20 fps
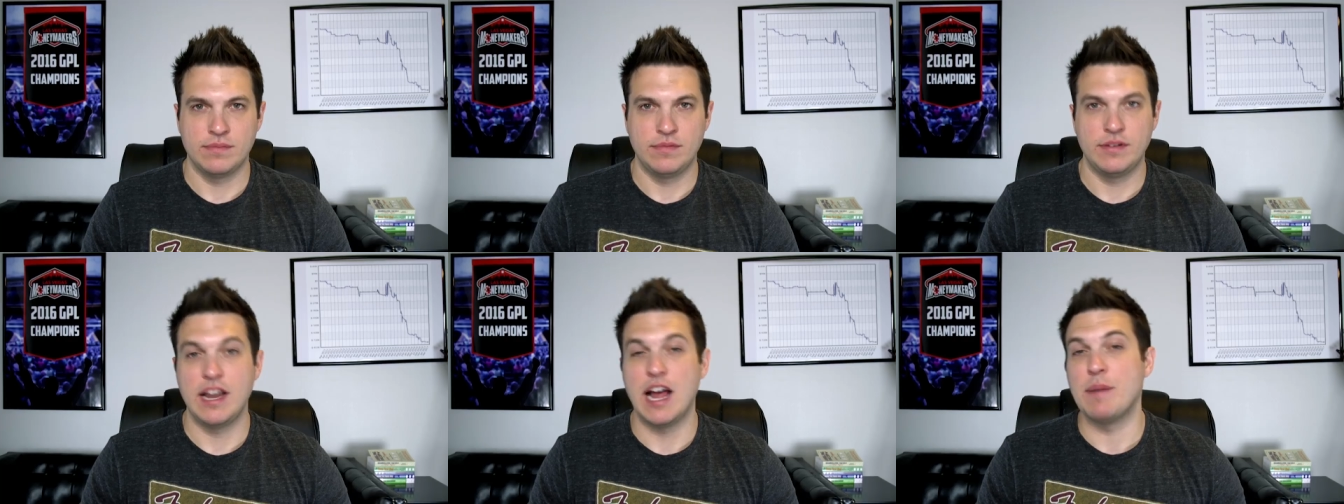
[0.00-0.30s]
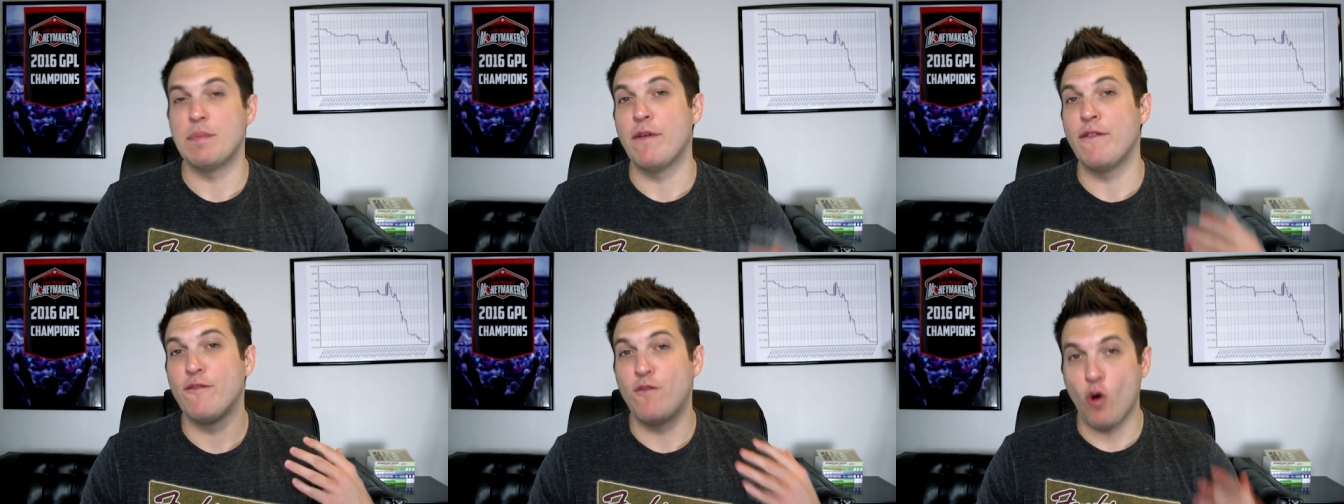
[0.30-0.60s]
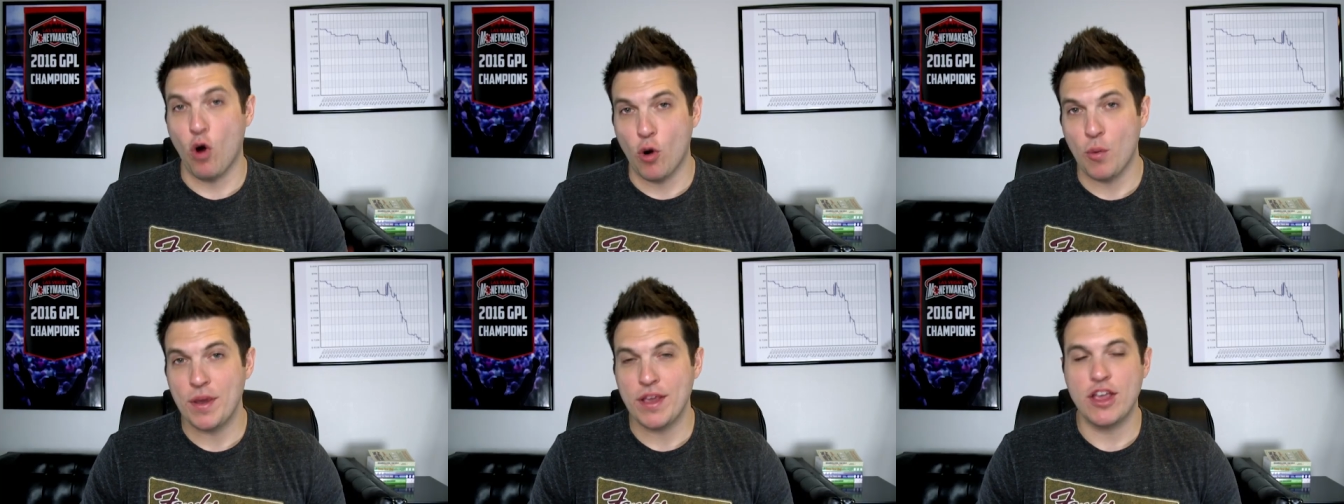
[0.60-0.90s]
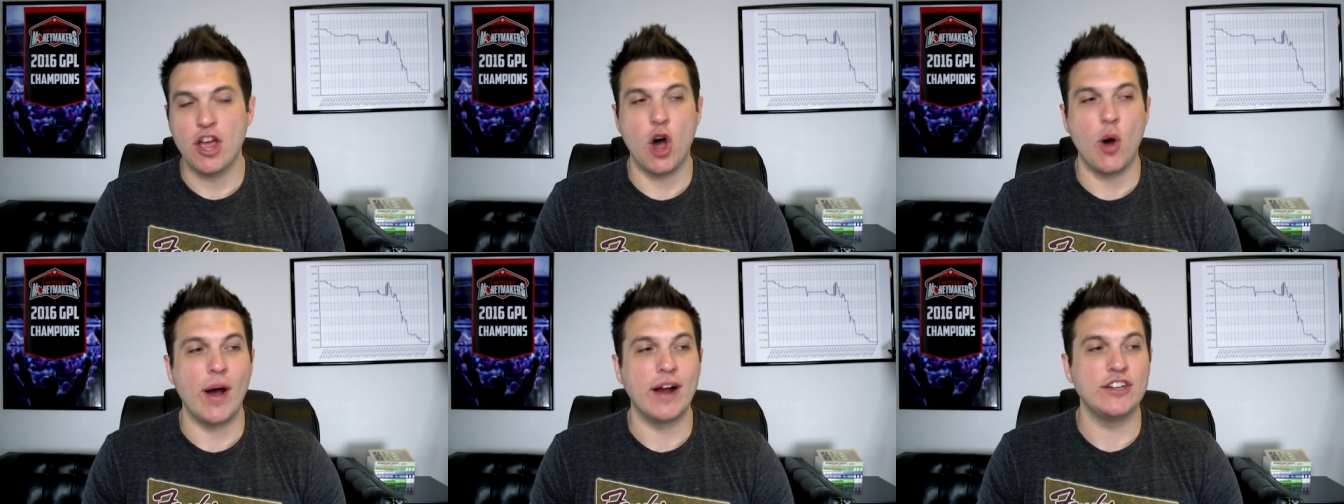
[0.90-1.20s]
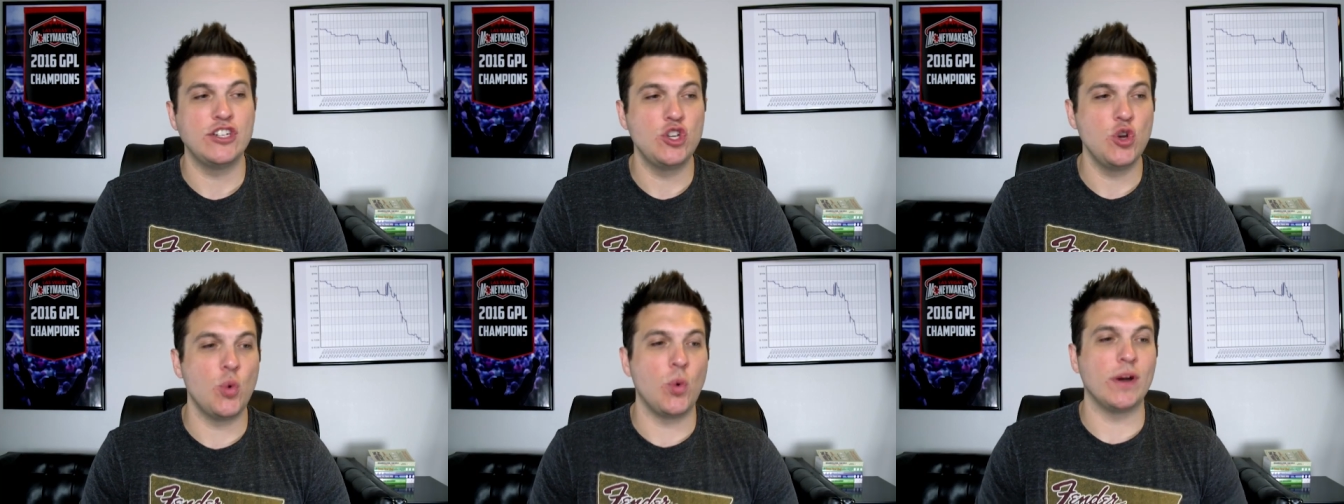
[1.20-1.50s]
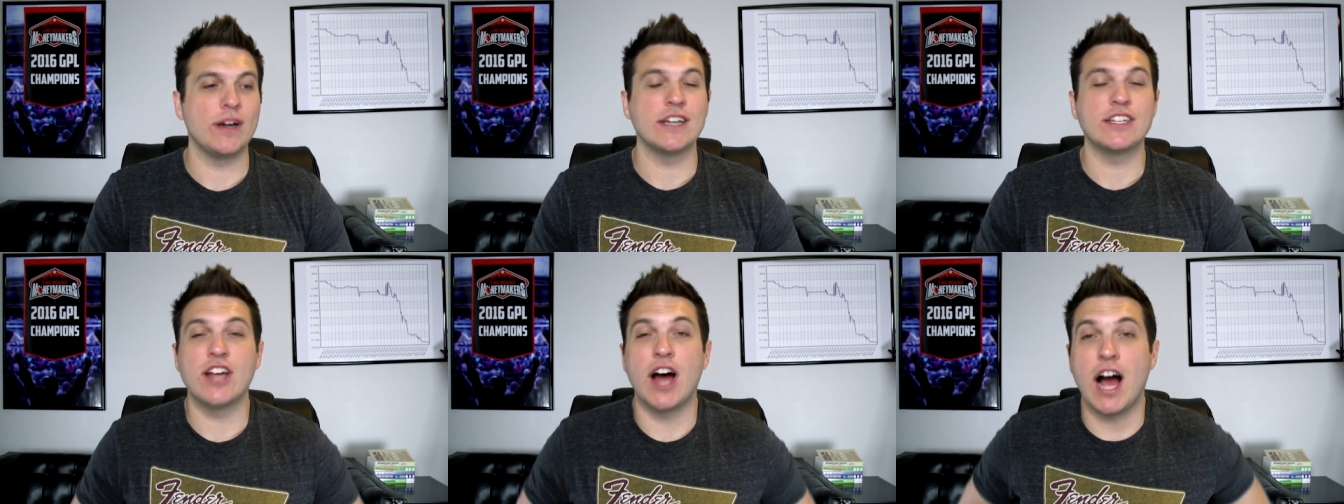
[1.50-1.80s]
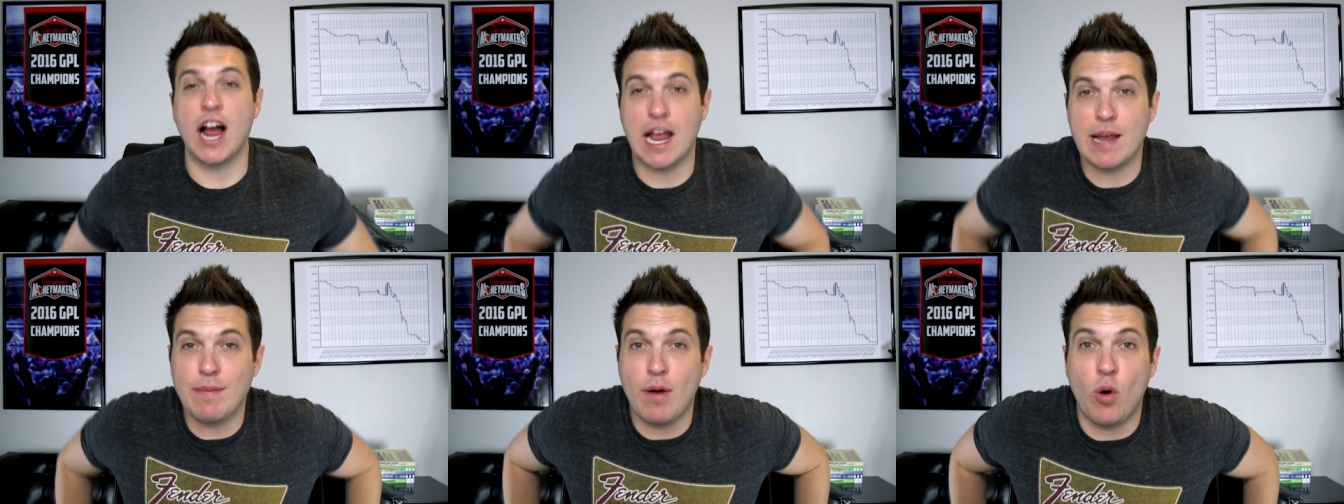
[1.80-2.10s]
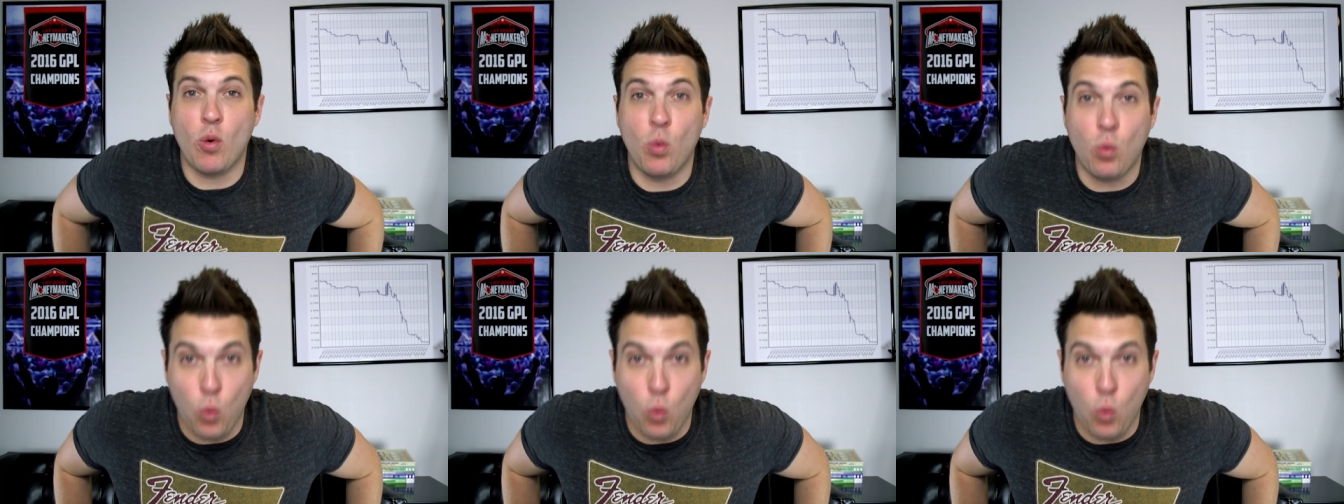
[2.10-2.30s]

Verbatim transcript: Now, before we go, I do want to talk about